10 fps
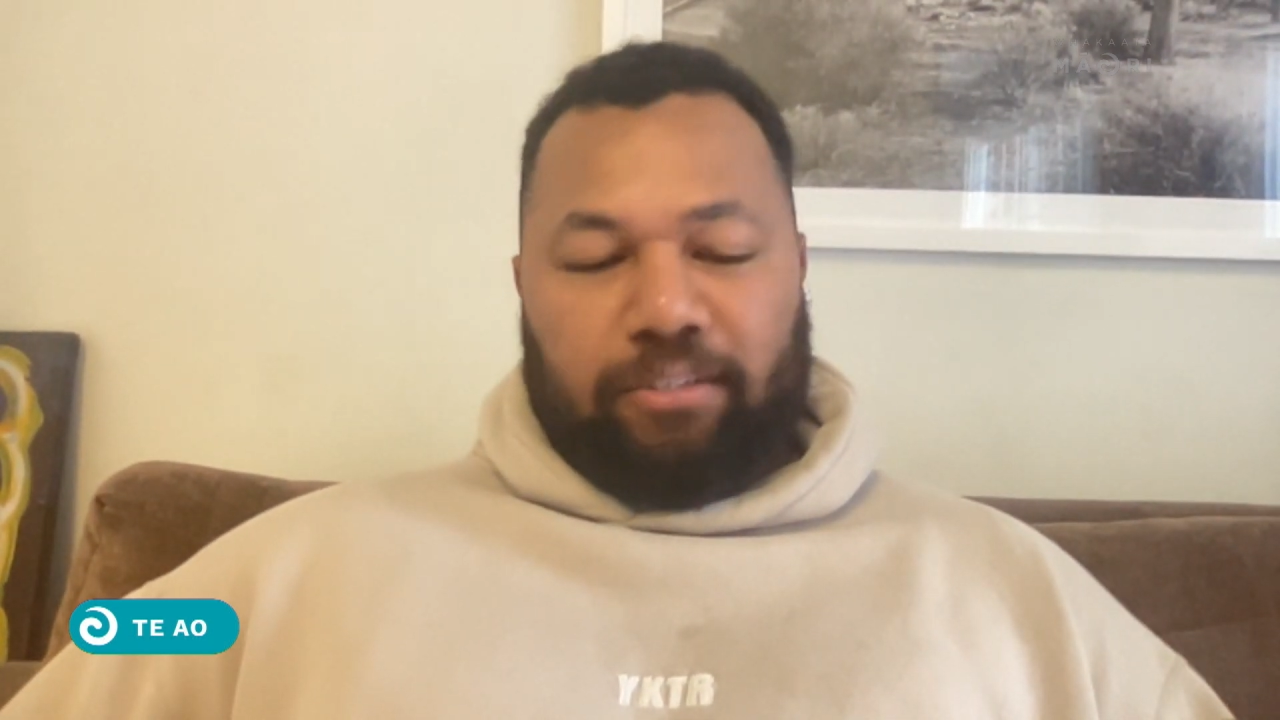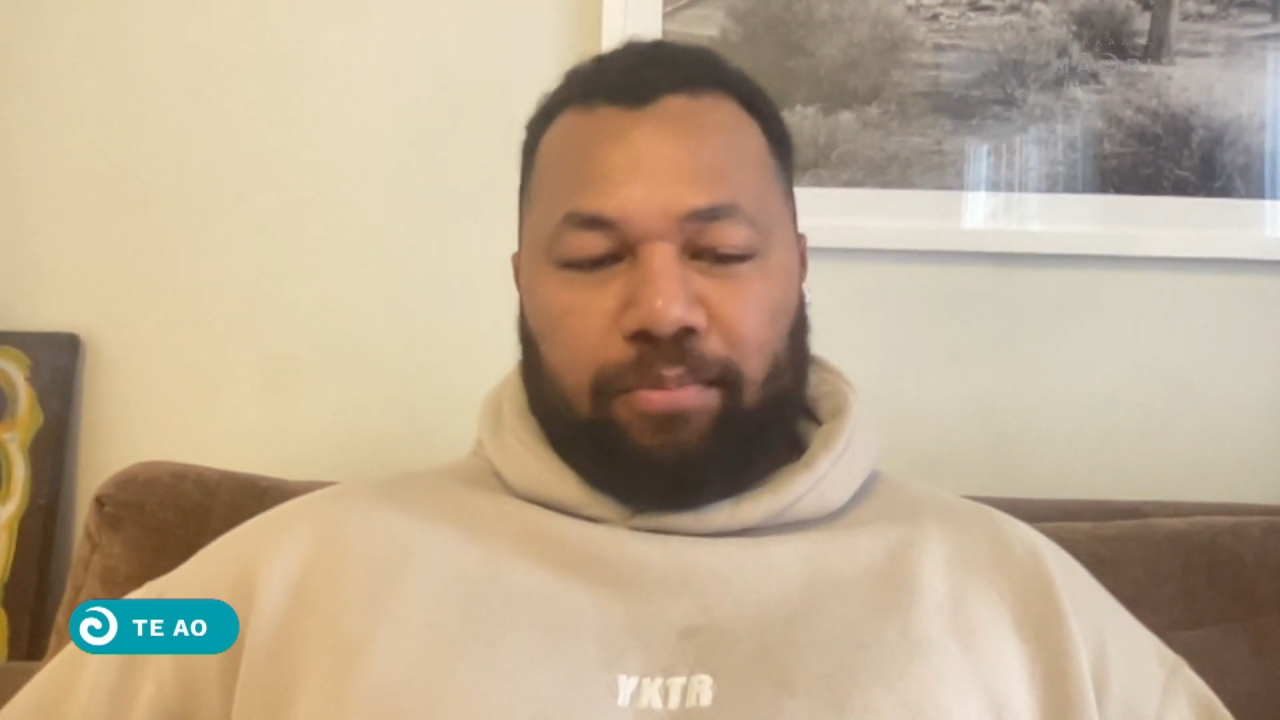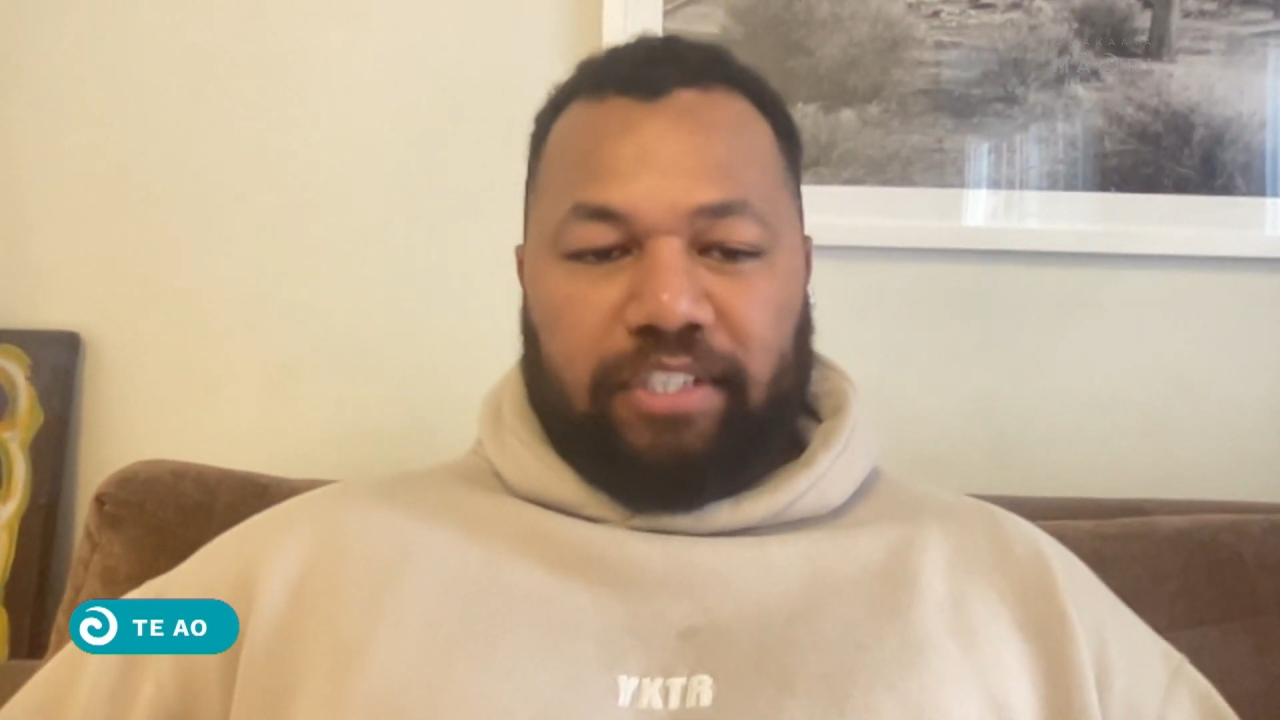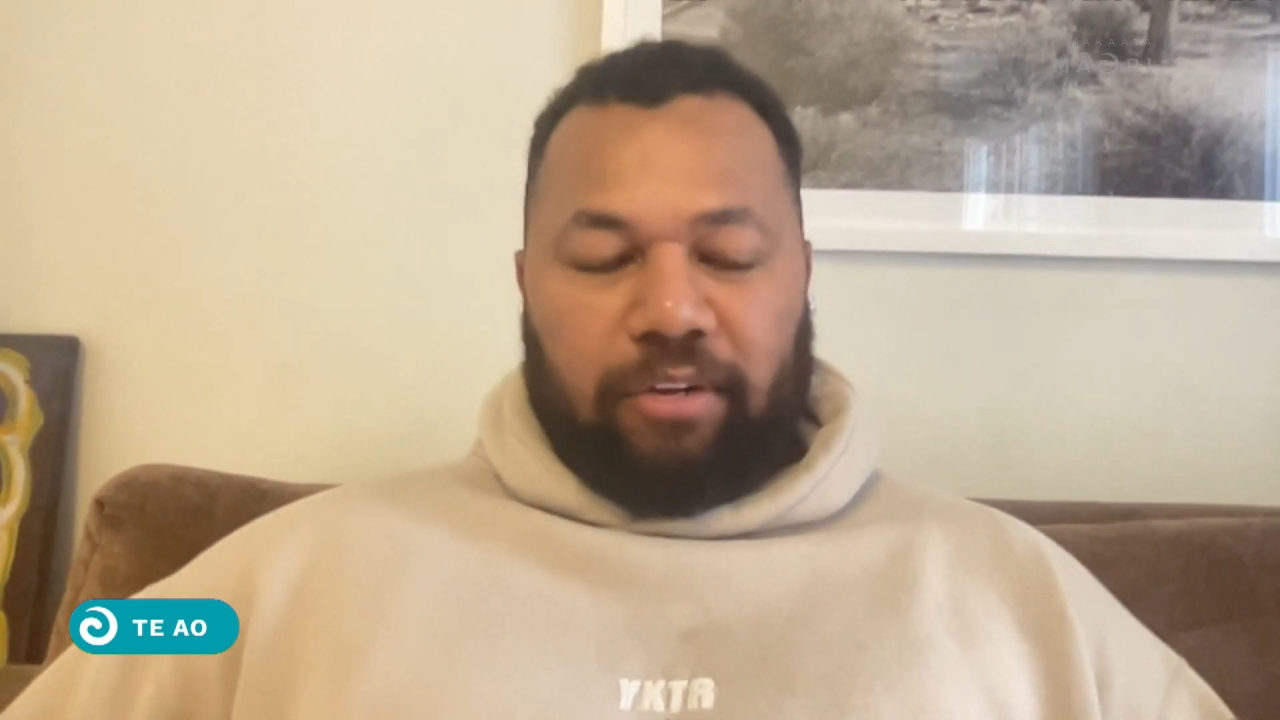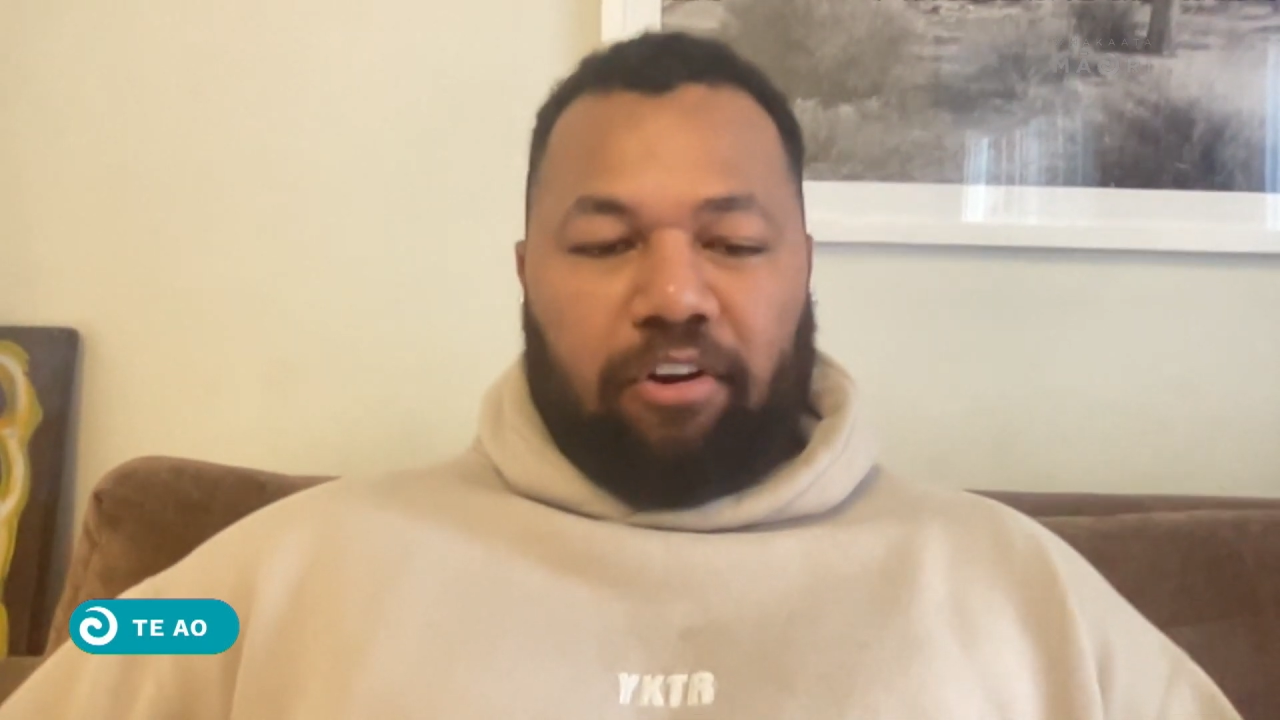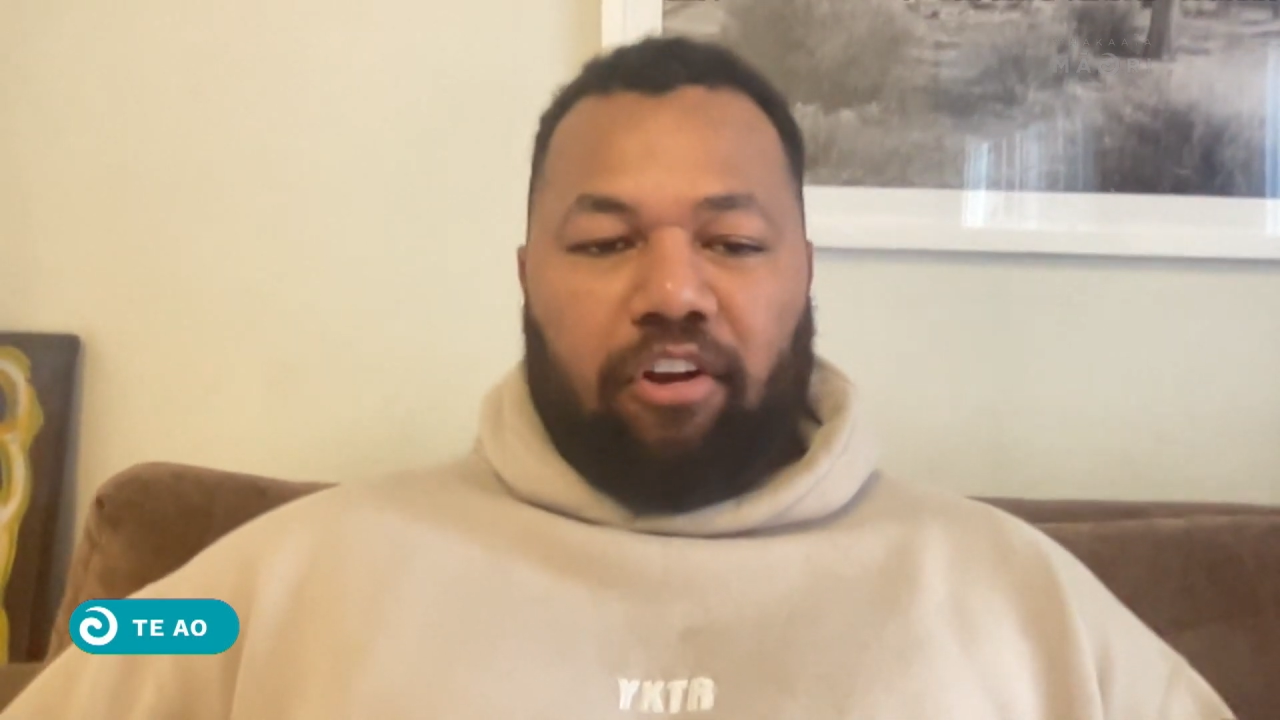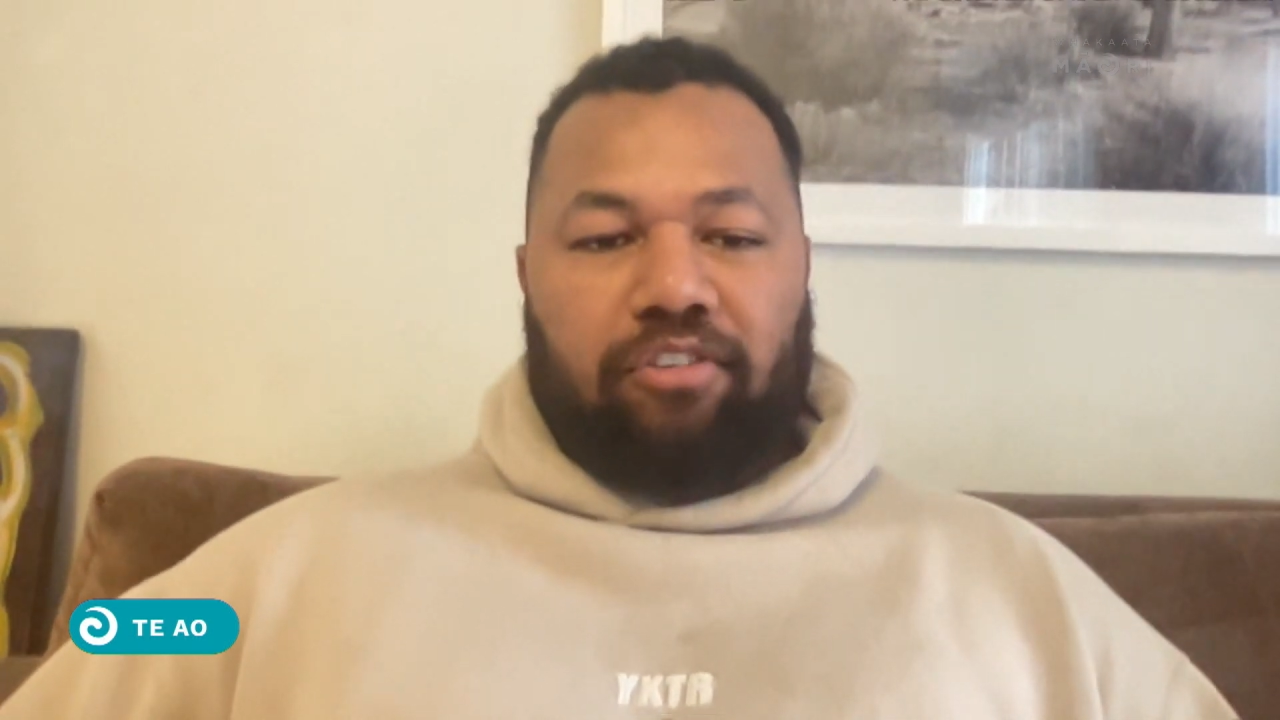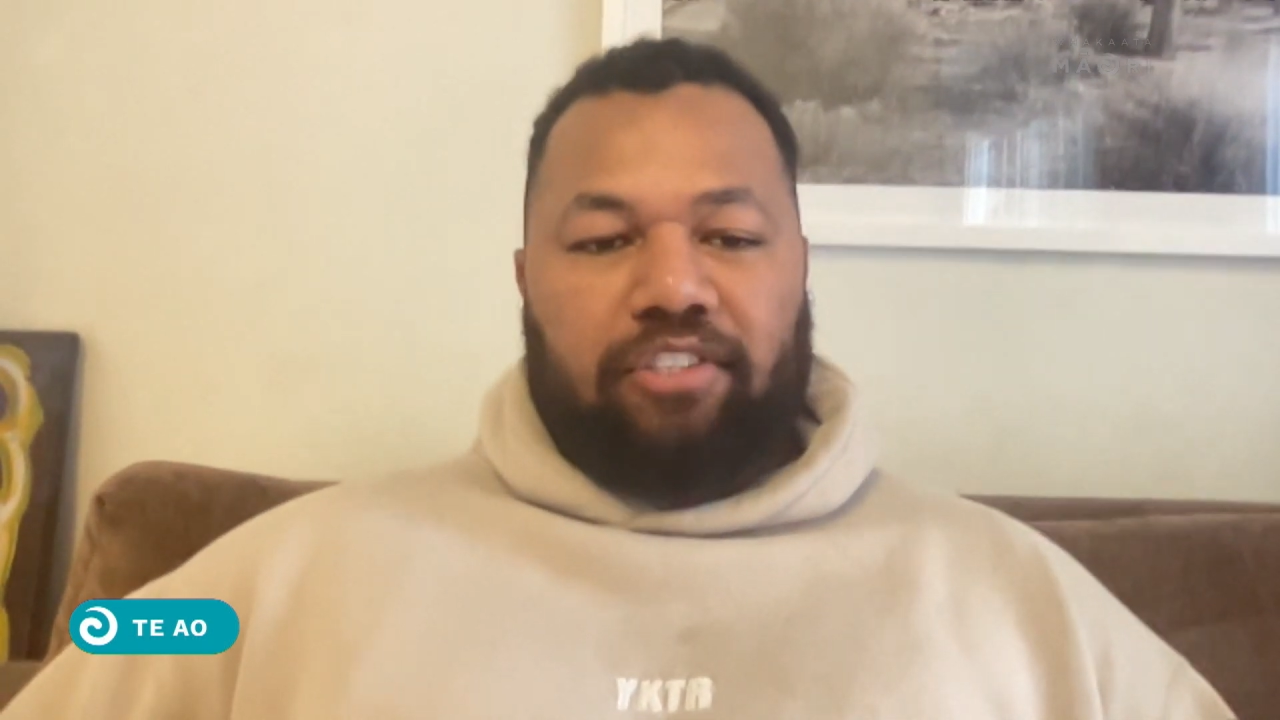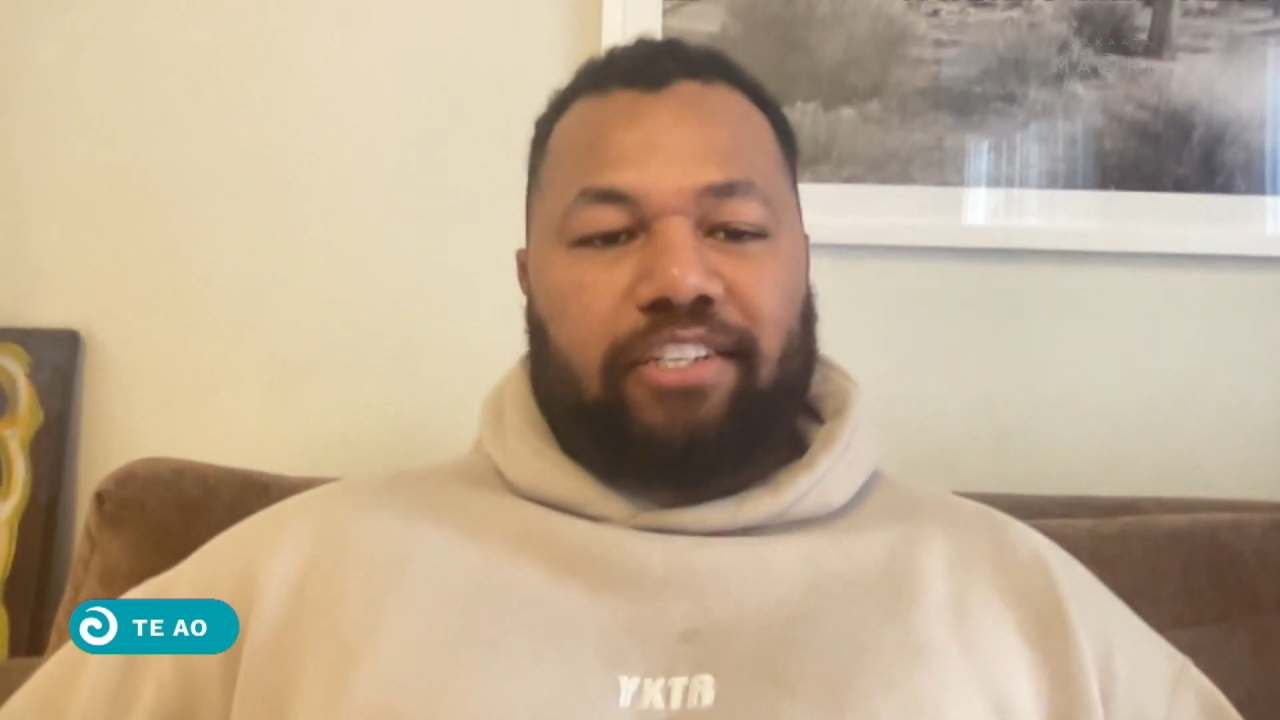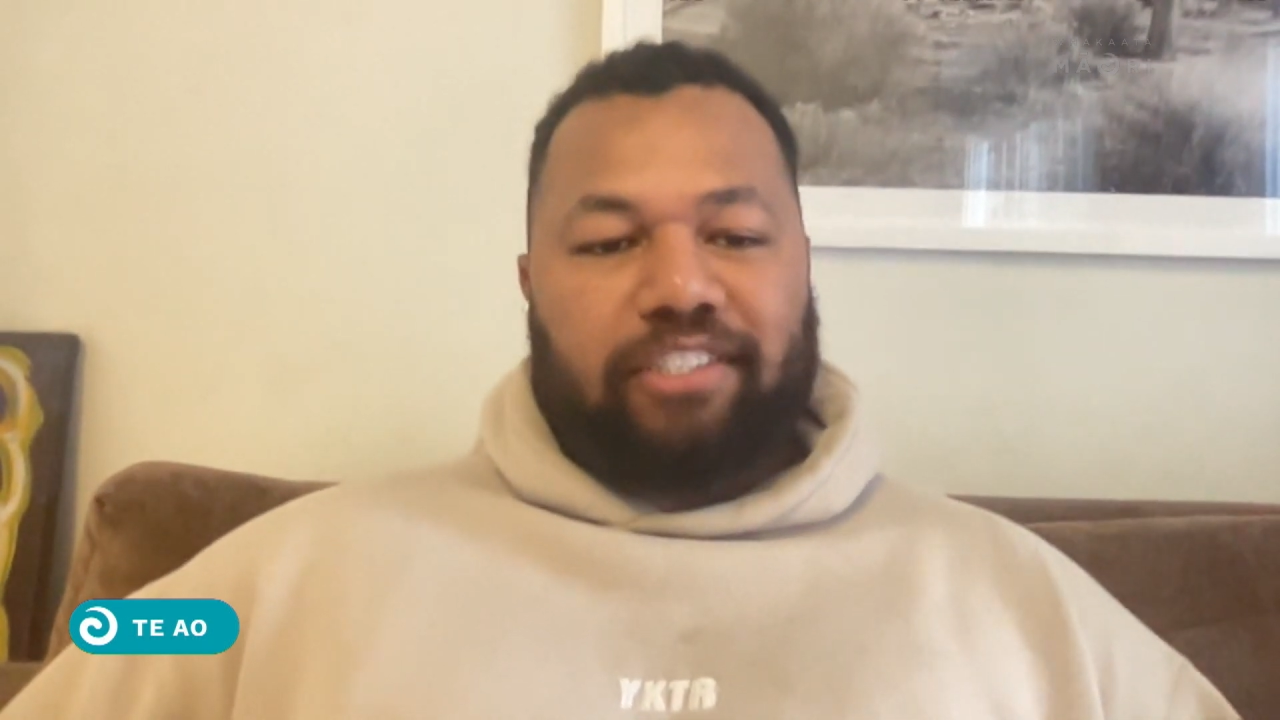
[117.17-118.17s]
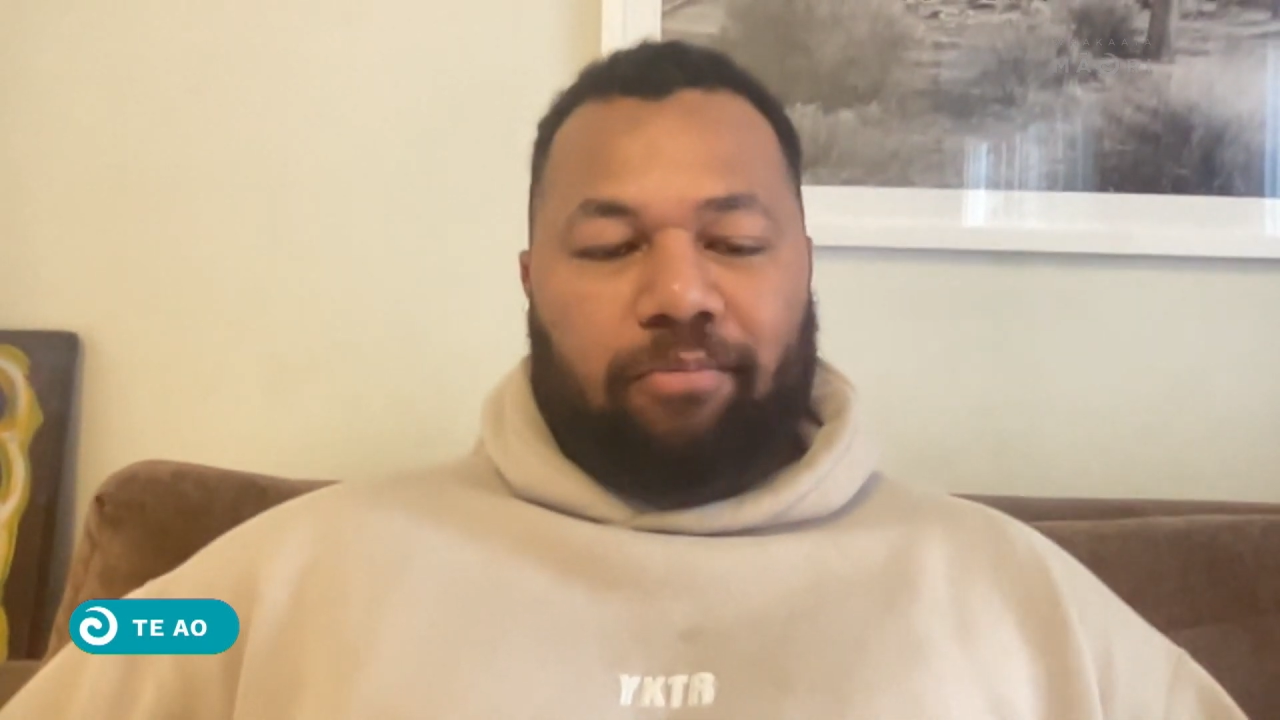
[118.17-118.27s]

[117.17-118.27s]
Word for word: especially alongside